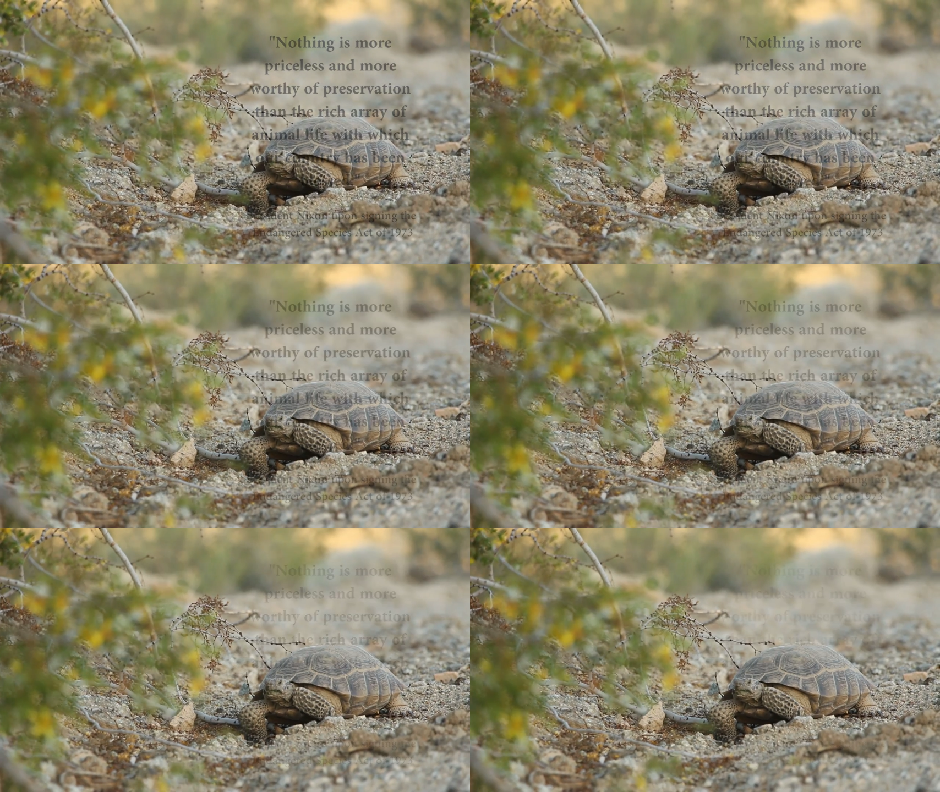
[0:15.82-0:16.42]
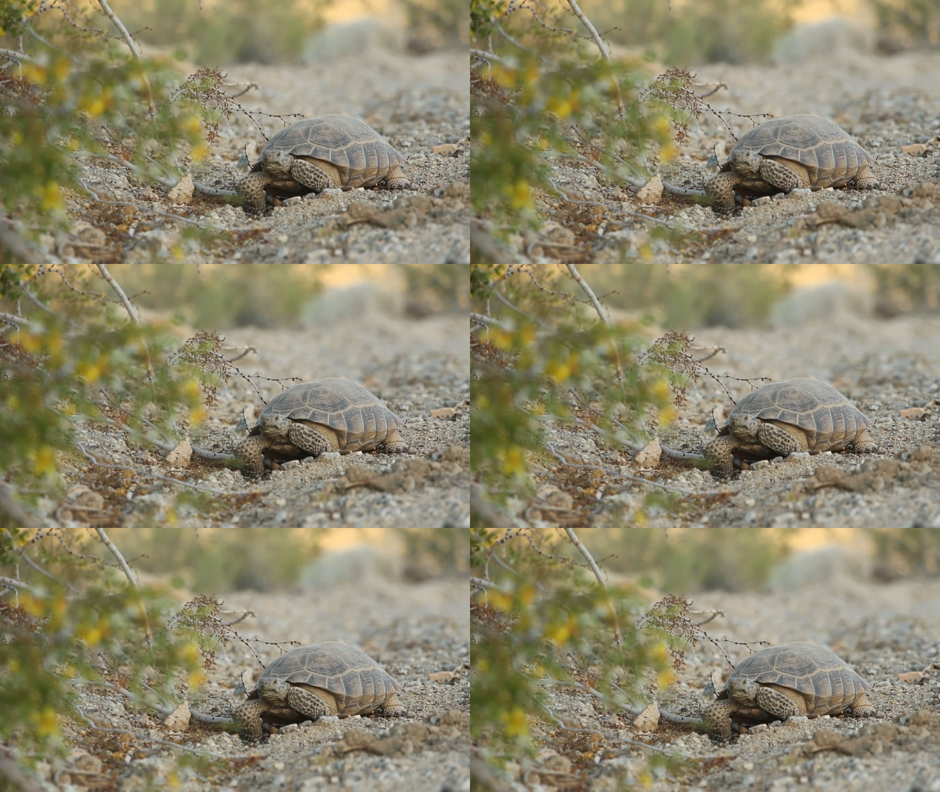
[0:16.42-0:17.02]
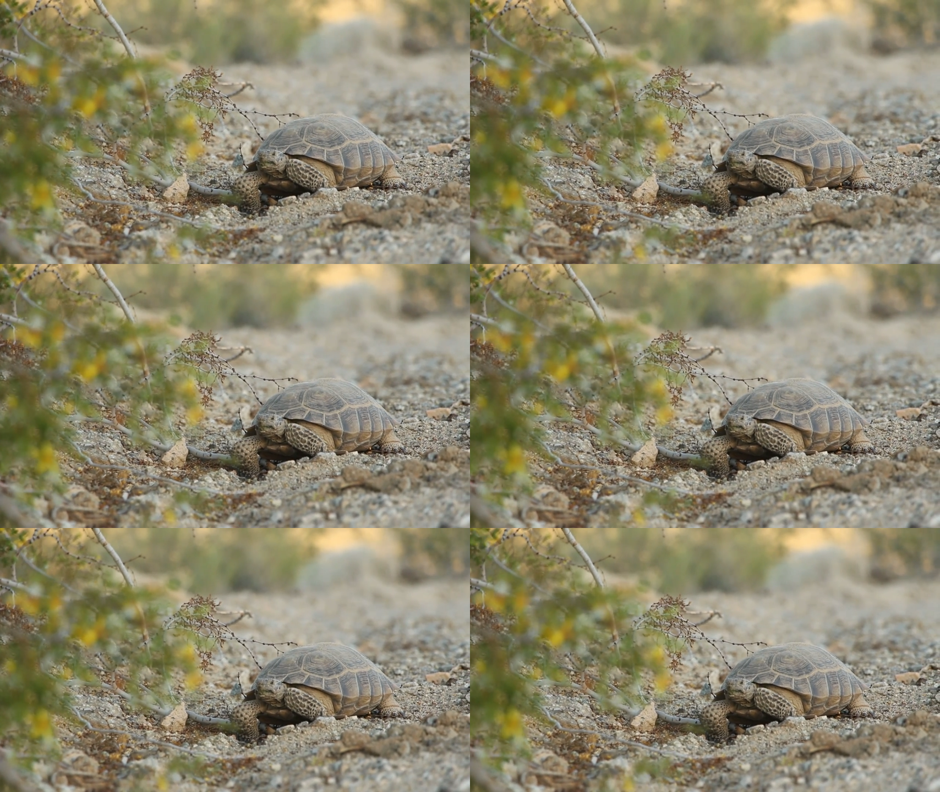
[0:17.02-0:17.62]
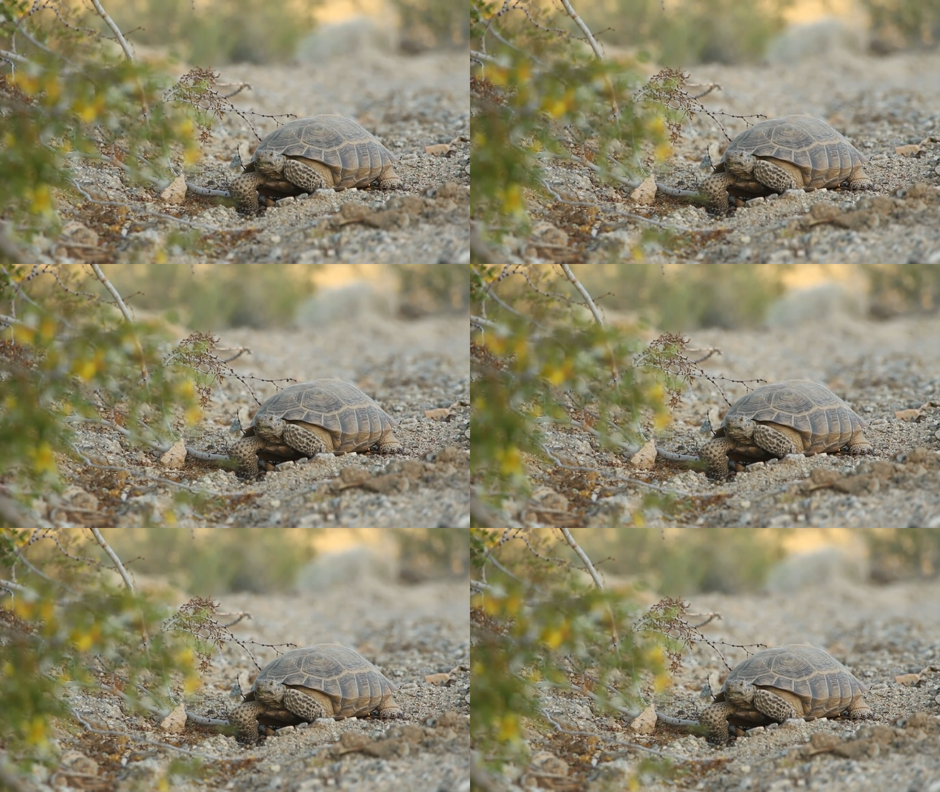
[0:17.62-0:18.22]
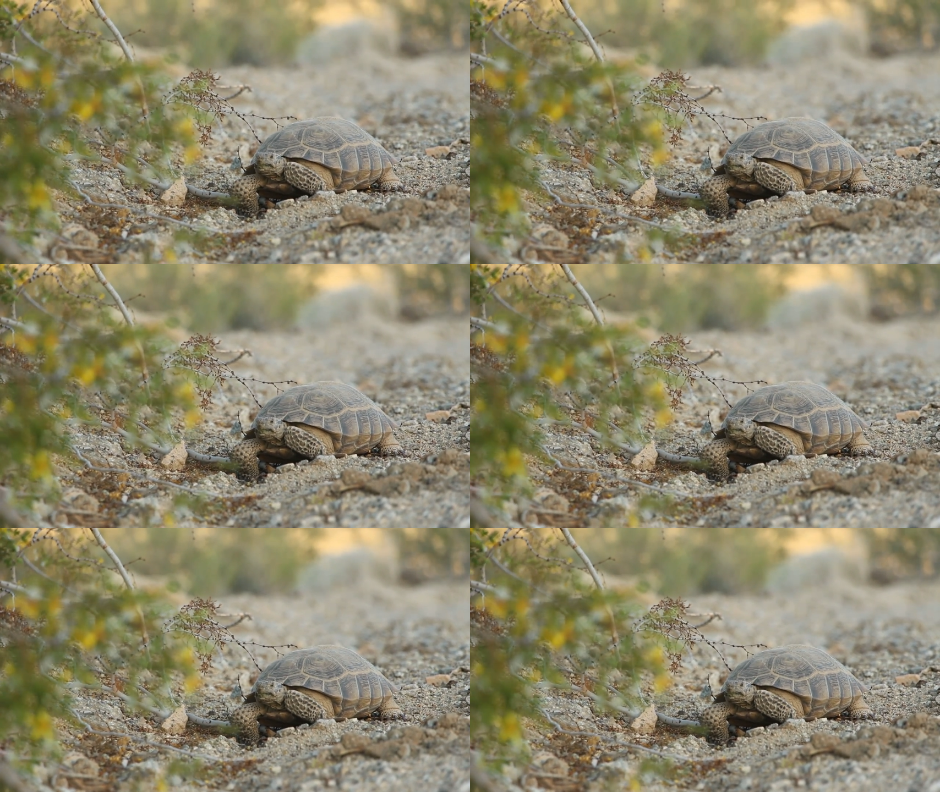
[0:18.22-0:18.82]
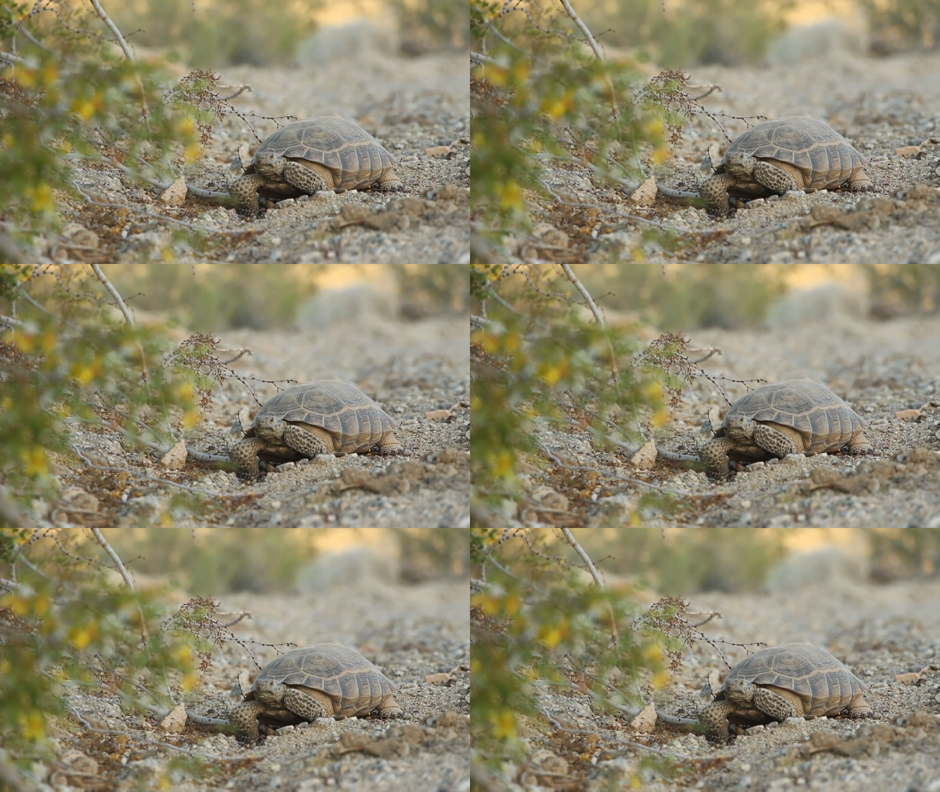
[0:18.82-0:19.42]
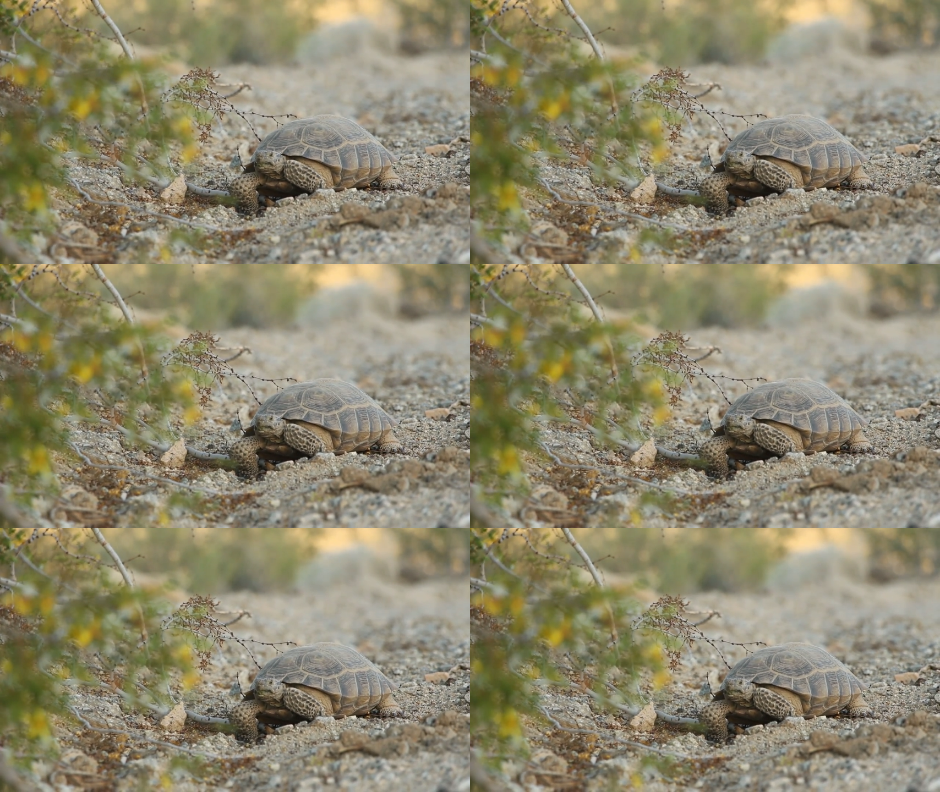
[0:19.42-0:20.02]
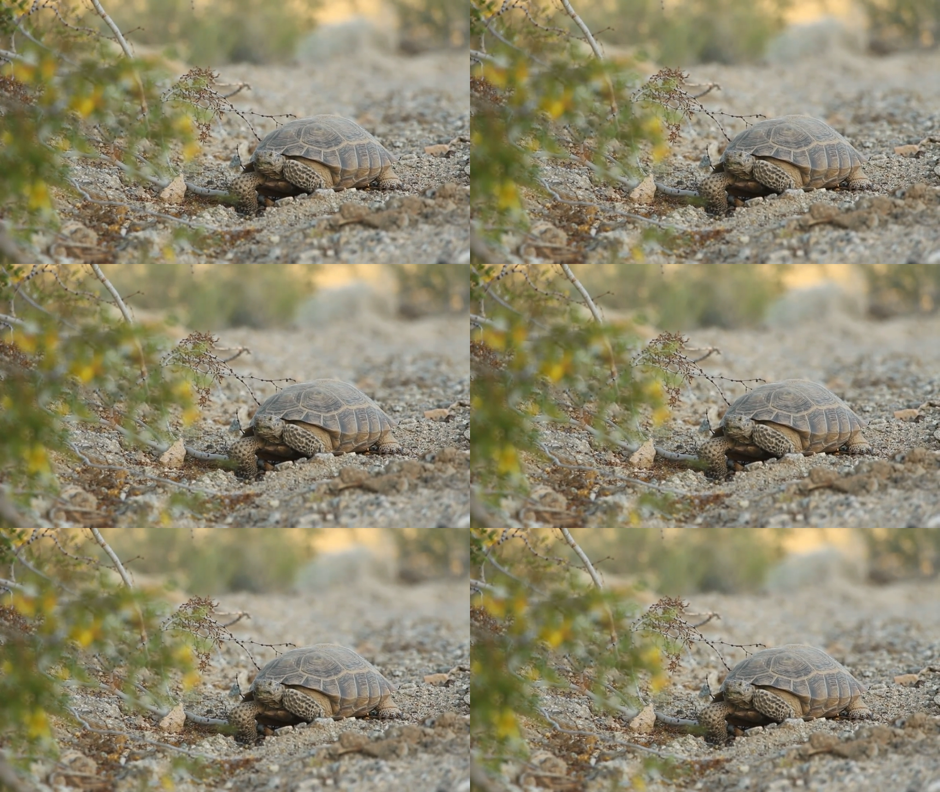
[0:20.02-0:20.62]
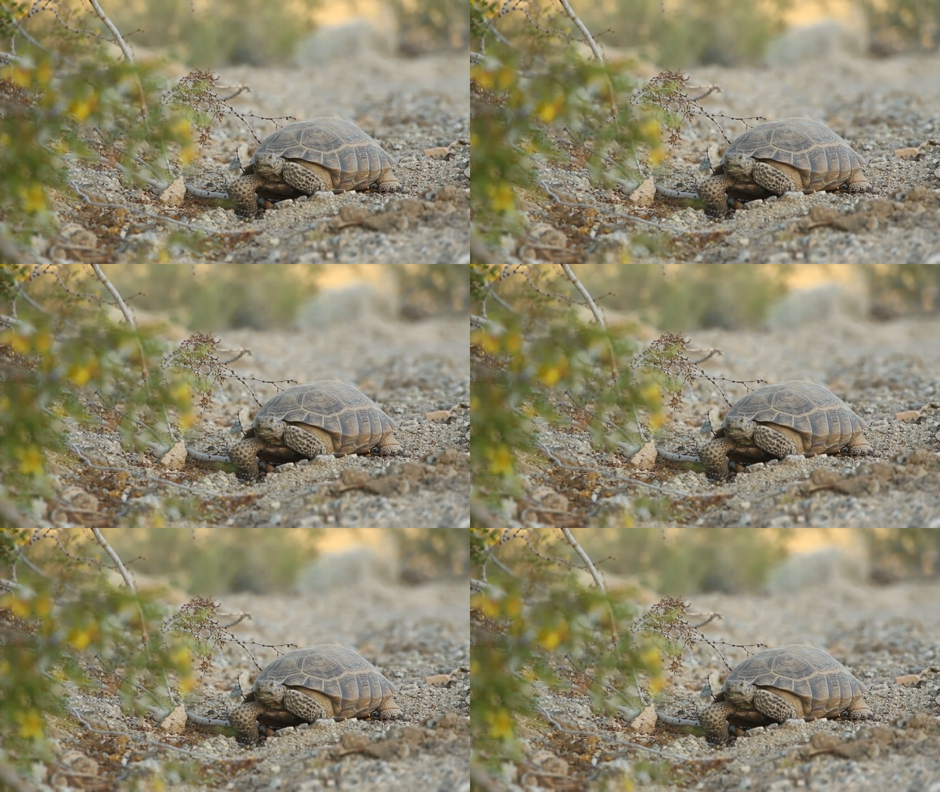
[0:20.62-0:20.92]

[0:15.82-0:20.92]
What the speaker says: No face is visible, so there are no lips to read.